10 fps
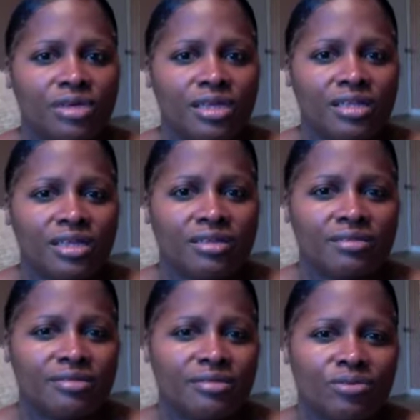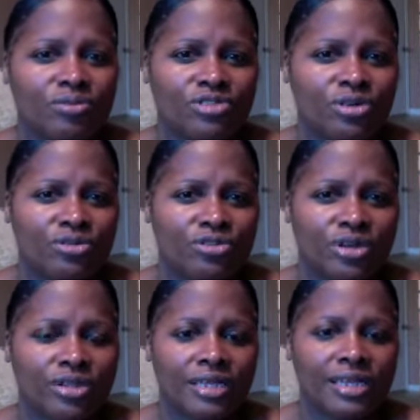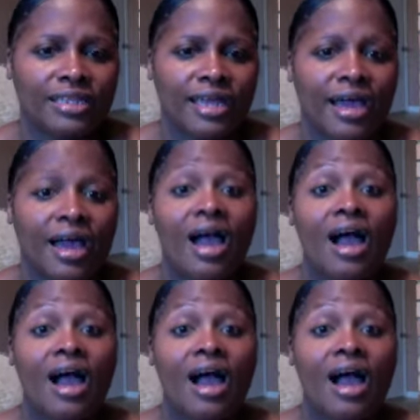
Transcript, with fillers: anything, the sodas or anything like that.